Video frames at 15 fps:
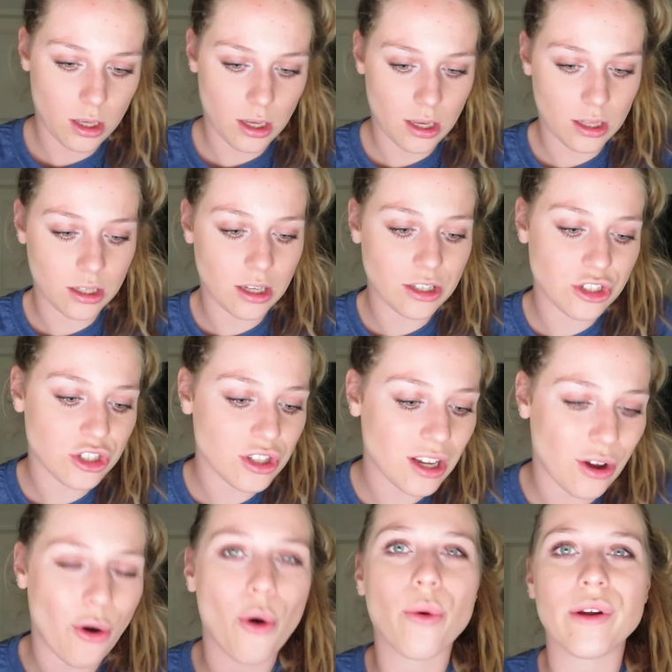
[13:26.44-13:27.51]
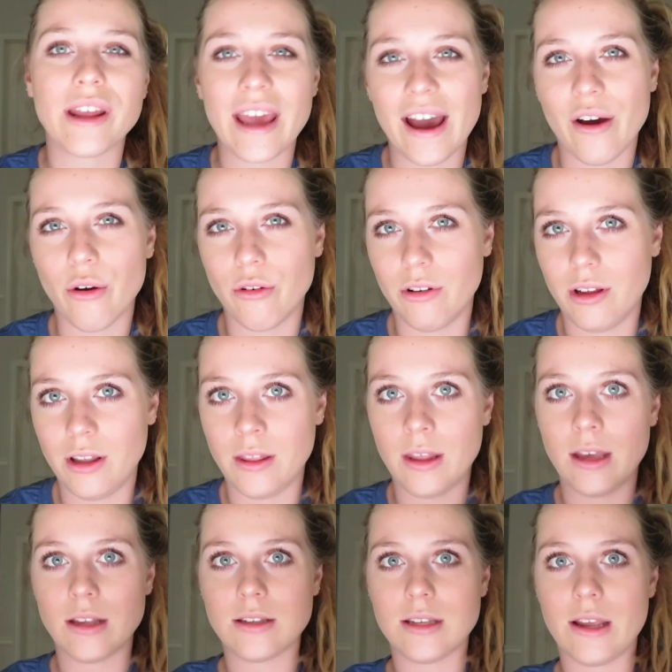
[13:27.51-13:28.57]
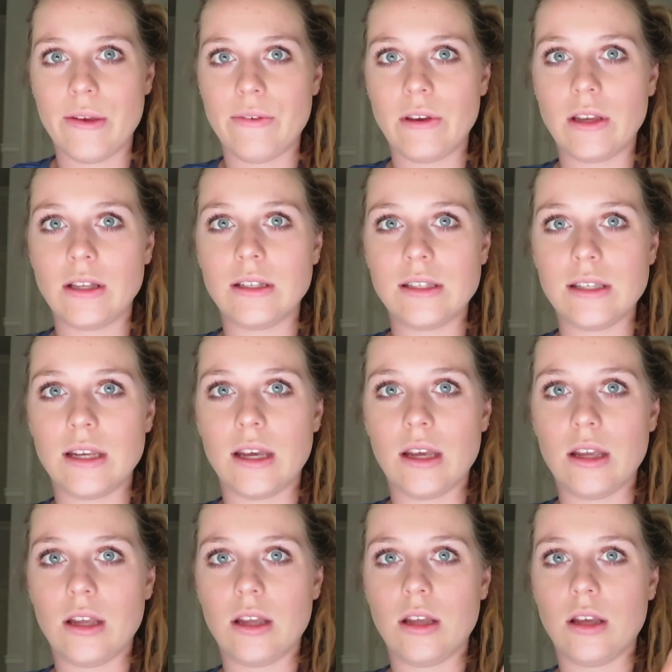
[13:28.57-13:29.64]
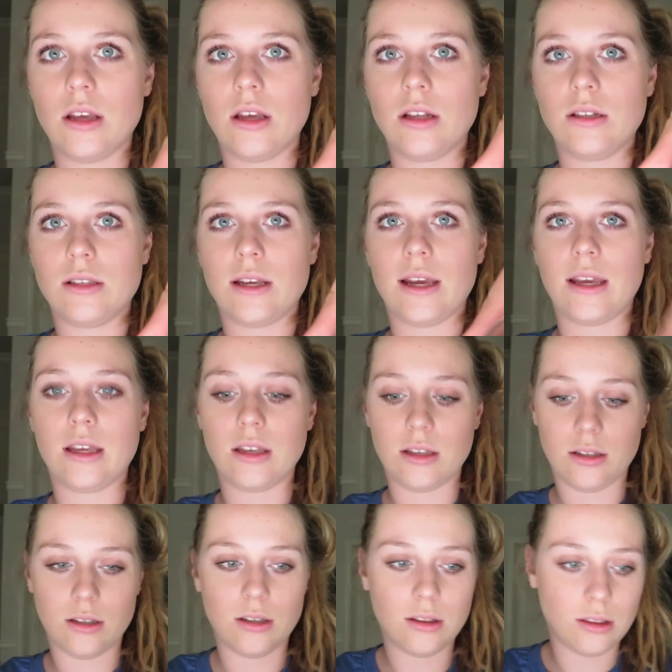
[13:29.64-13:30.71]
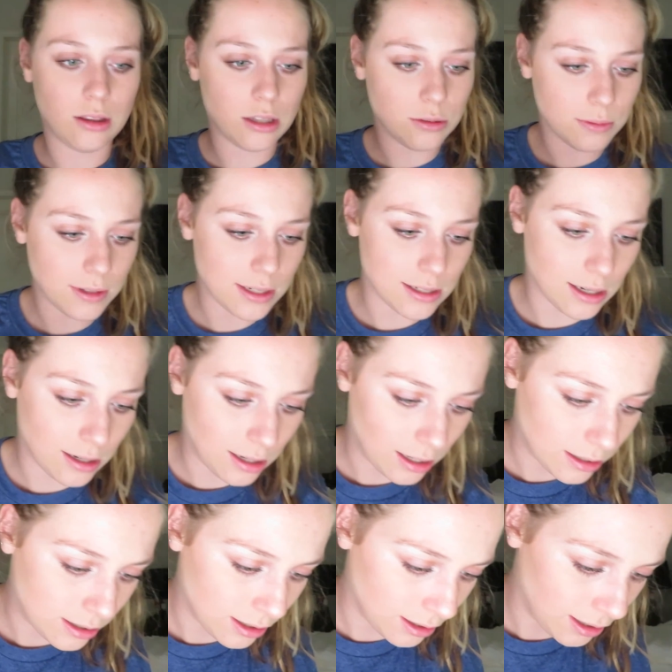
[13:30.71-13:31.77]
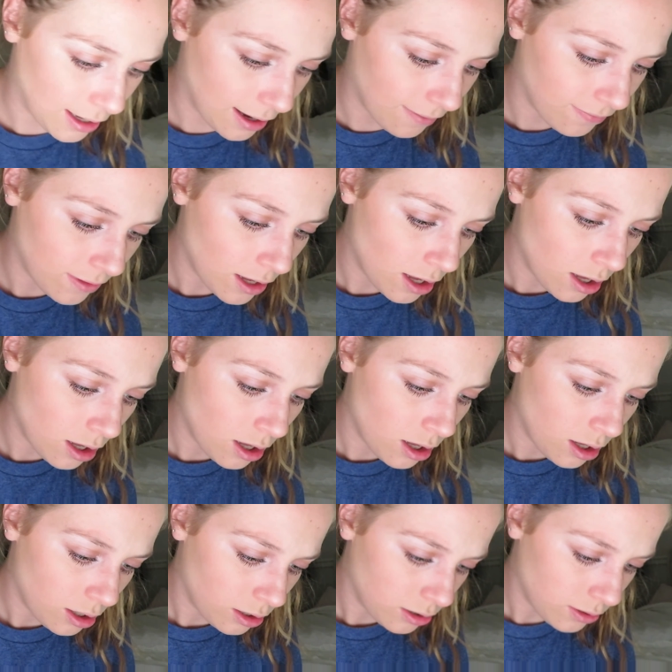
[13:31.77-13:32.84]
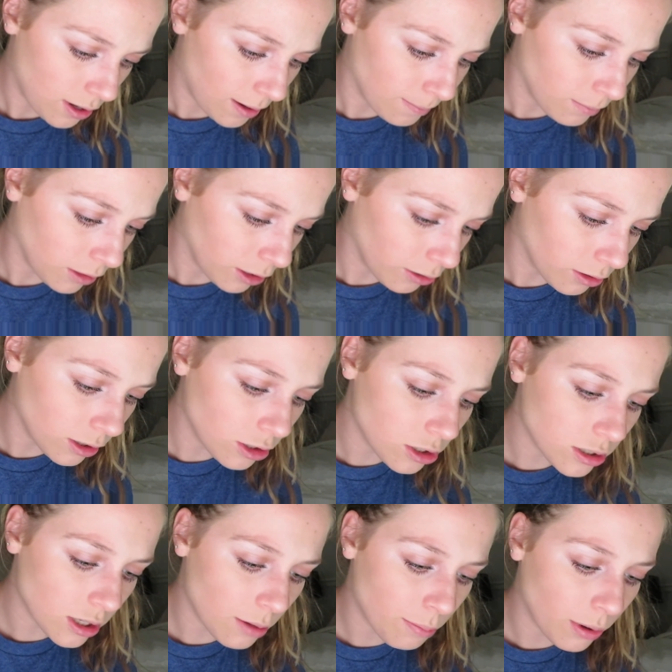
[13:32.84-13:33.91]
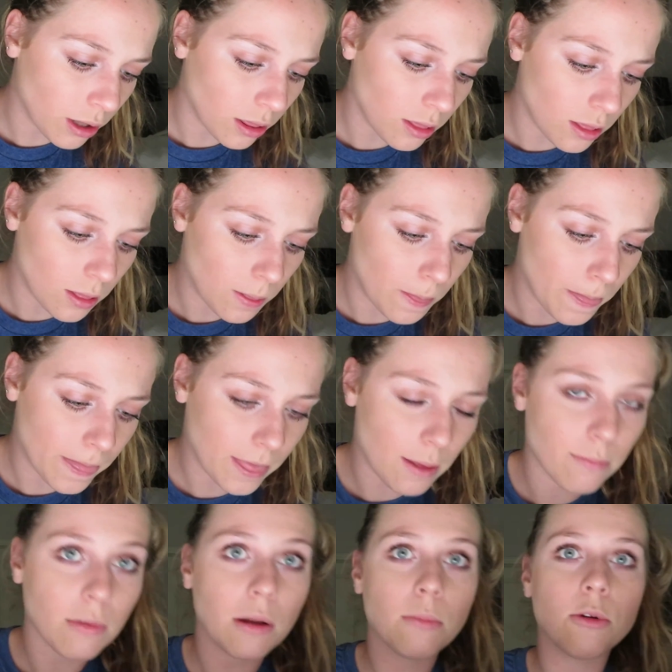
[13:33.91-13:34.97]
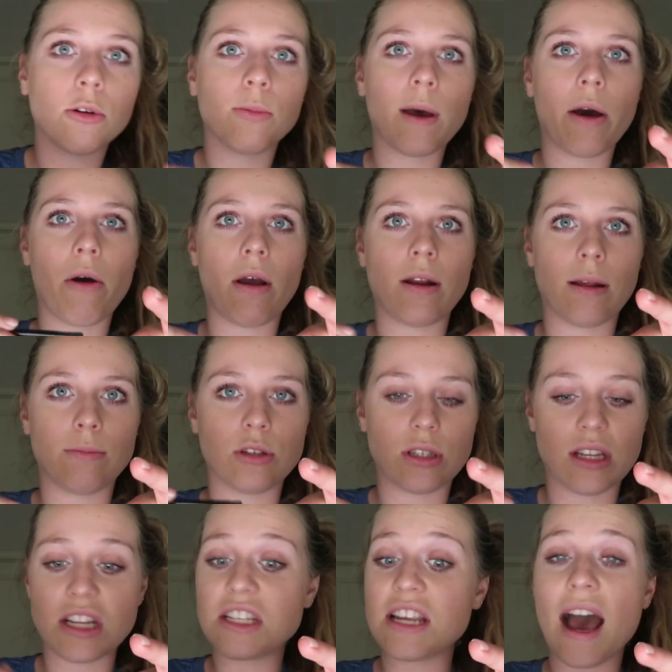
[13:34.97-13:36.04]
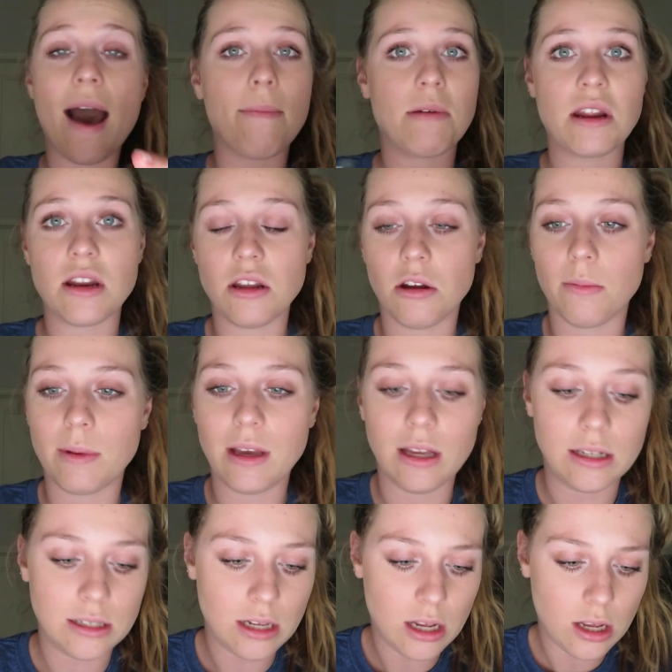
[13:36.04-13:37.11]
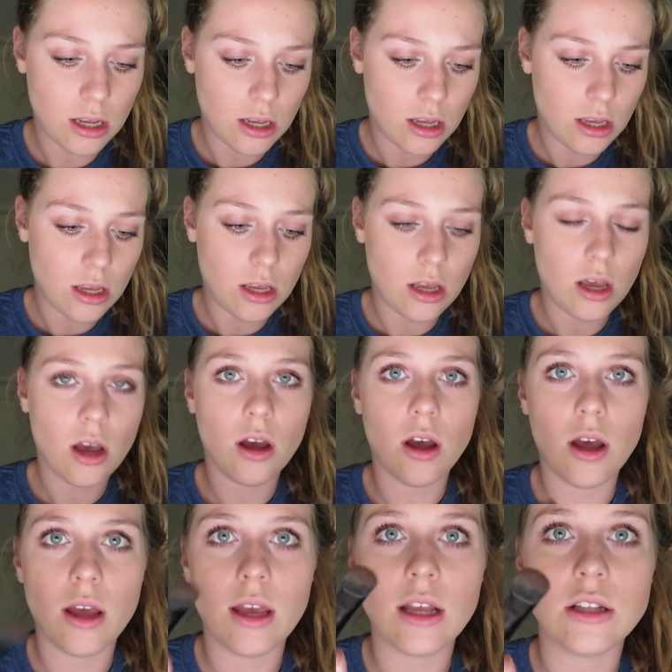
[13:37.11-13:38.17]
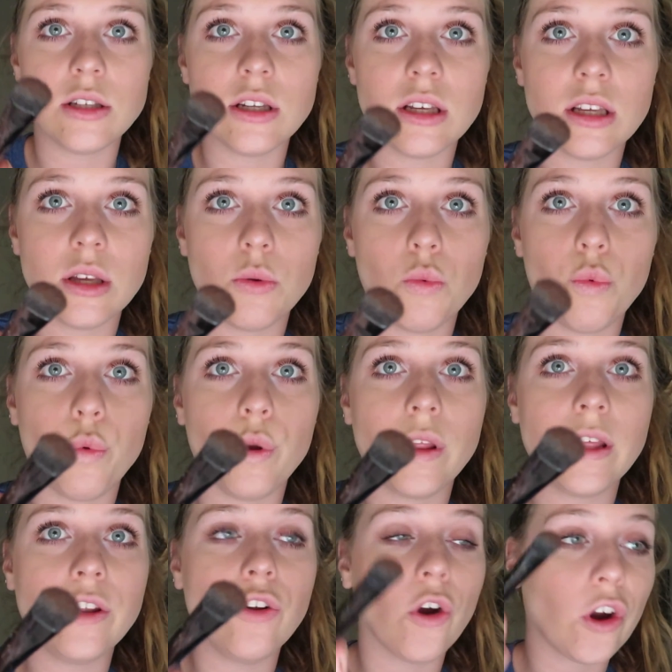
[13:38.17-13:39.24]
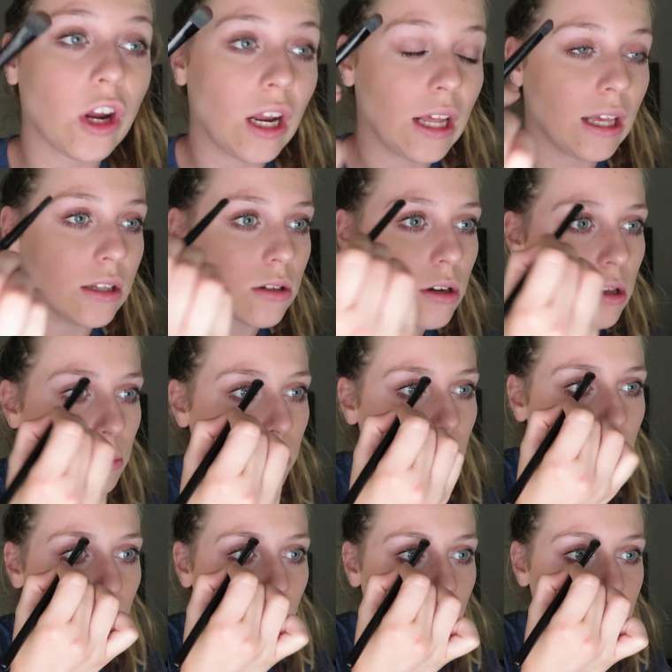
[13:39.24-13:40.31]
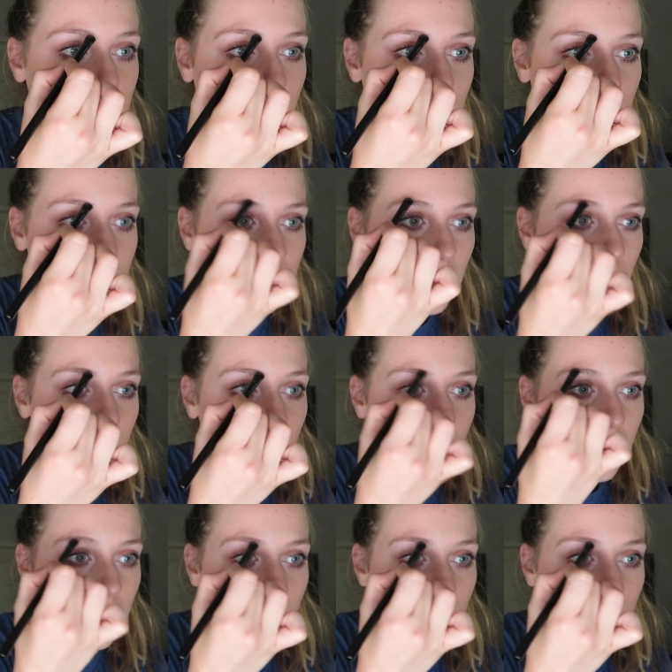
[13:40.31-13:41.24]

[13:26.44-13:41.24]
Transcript: it's just like already out in this, if you can see it. It's like, this one doesn't need to, yeah. So I'm literally just gonna put a minimal amount, and I'm just gonna tap it in here because it's really dark and it gets on it really quick. So you're just gonna